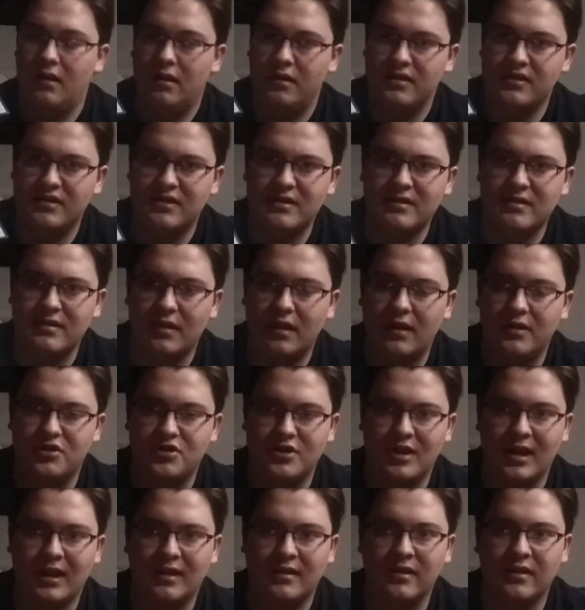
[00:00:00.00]
This is a
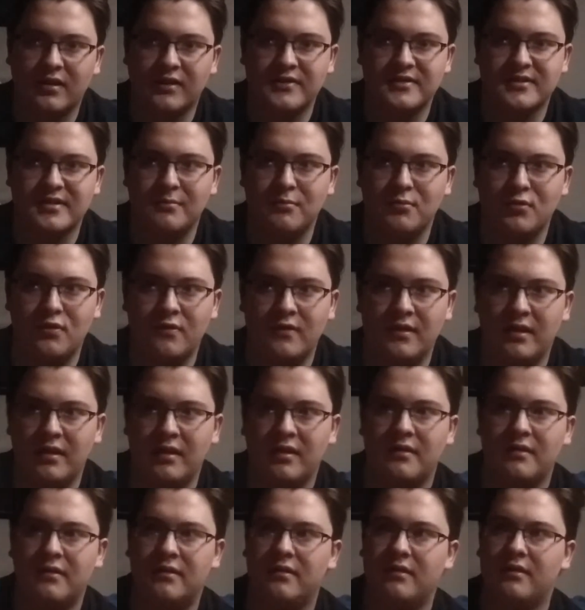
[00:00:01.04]
Jack Nicholson
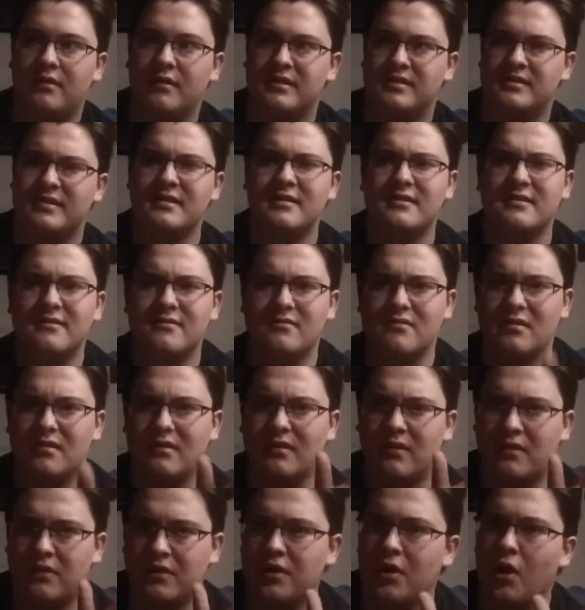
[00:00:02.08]
movie. This is
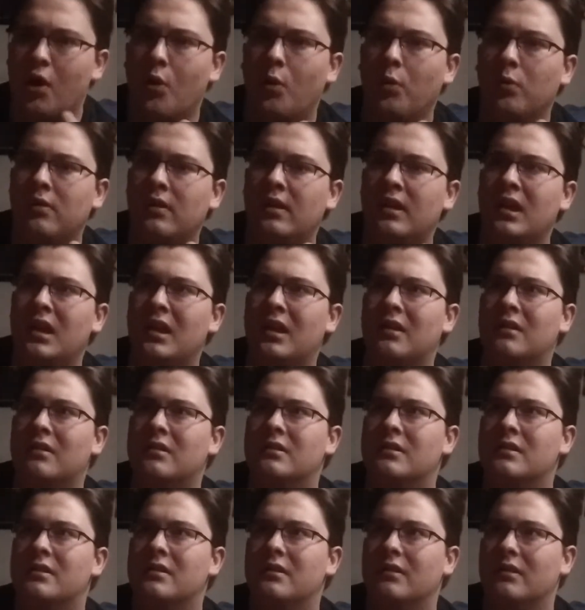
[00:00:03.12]
the only,
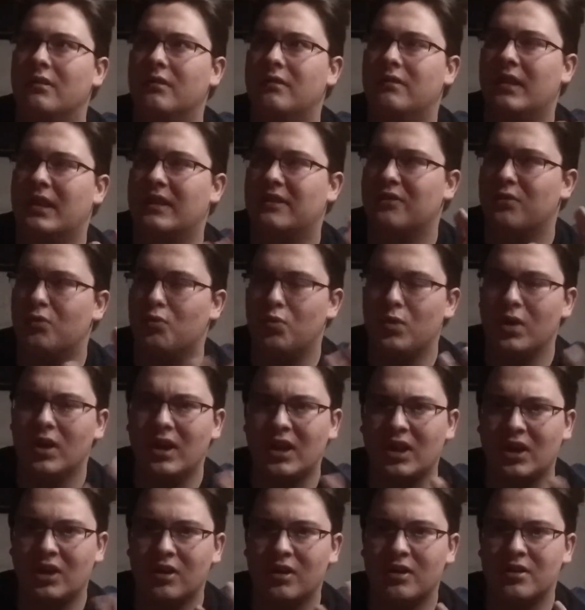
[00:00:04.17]
like, the
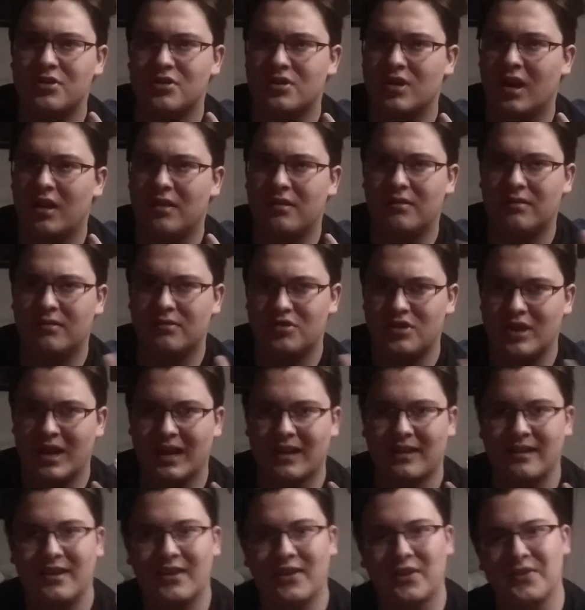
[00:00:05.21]
really good
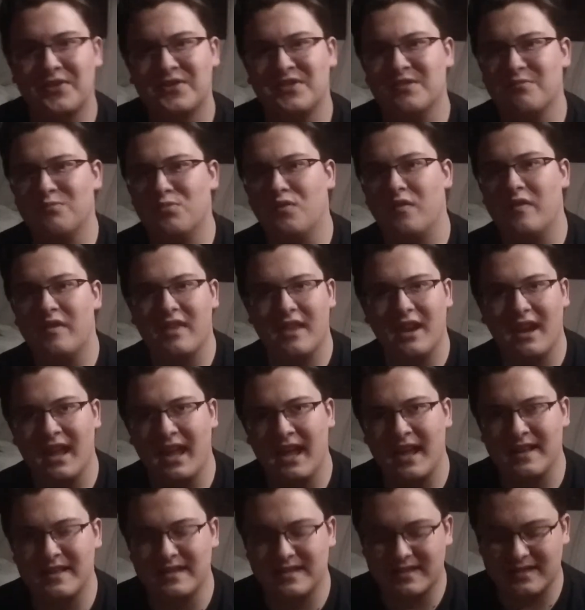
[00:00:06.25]
Jack Nicholson movie that I
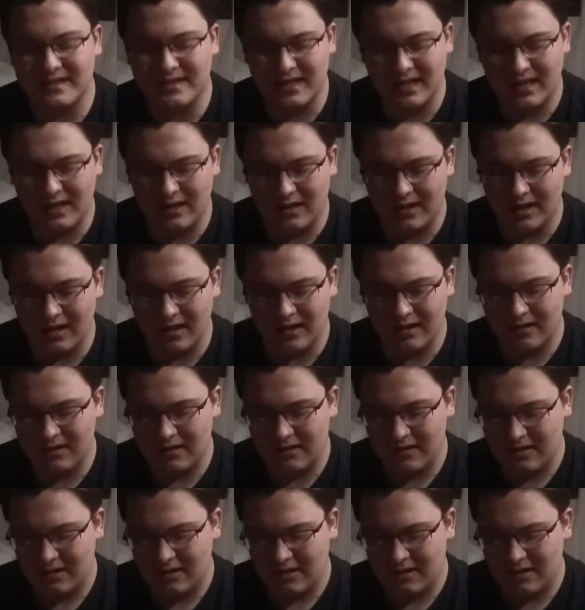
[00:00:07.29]
hadn't seen yet.